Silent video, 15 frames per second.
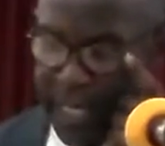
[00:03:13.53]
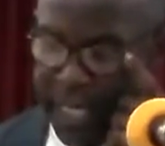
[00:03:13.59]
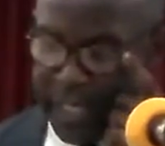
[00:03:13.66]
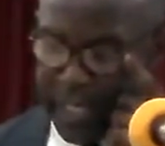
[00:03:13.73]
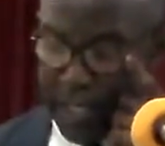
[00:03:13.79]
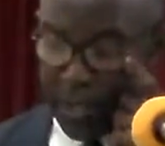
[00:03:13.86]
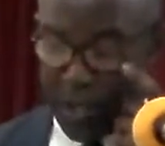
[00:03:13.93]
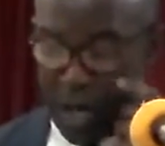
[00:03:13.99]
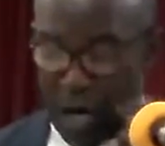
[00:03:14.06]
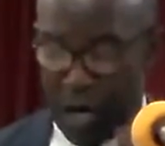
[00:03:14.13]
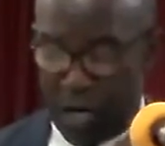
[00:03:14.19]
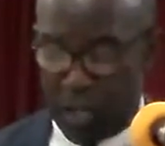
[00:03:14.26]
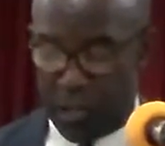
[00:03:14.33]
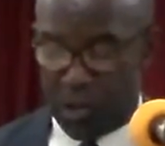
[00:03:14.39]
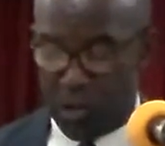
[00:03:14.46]
It is
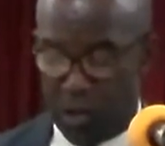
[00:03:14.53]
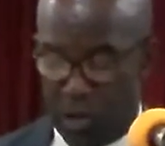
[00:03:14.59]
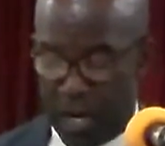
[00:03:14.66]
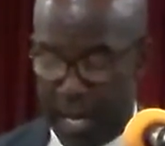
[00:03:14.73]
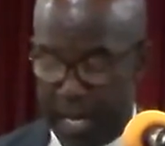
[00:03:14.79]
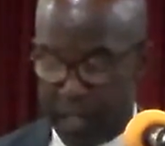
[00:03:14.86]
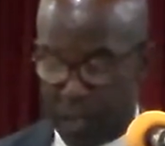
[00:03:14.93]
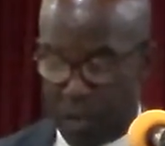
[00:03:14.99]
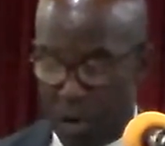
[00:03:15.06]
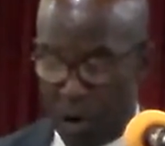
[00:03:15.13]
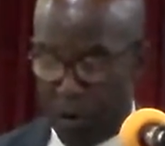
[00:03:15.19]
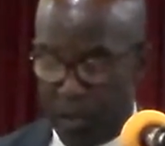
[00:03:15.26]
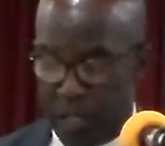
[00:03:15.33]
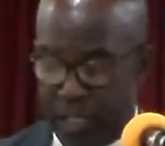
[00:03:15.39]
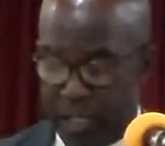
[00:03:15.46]
also
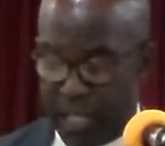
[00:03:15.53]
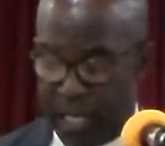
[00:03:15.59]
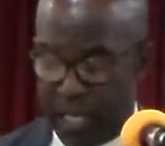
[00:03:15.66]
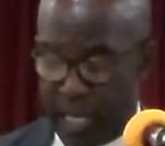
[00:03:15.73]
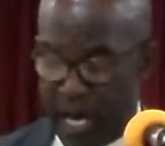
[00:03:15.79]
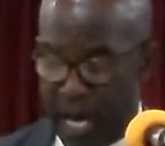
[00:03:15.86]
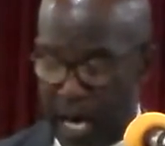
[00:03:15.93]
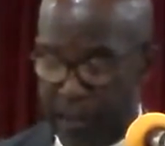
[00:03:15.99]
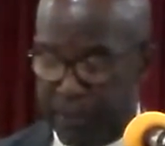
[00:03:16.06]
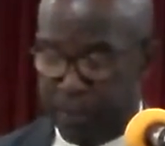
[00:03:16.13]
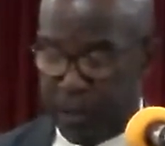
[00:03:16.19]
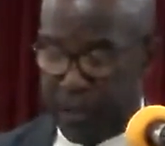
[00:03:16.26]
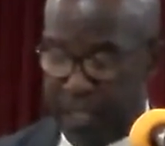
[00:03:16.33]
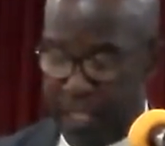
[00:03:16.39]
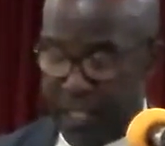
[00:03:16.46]
encouraging
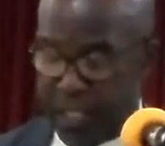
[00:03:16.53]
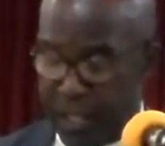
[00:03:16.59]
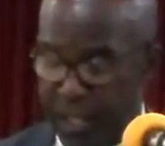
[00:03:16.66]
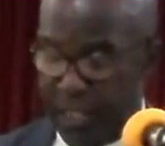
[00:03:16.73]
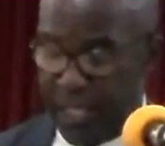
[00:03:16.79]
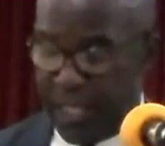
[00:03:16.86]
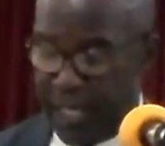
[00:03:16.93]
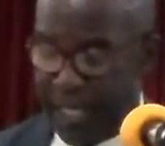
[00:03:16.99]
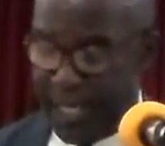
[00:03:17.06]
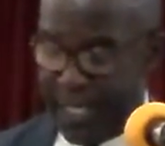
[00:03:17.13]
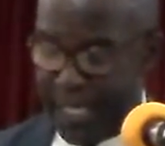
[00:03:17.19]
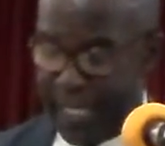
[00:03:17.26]
and potentially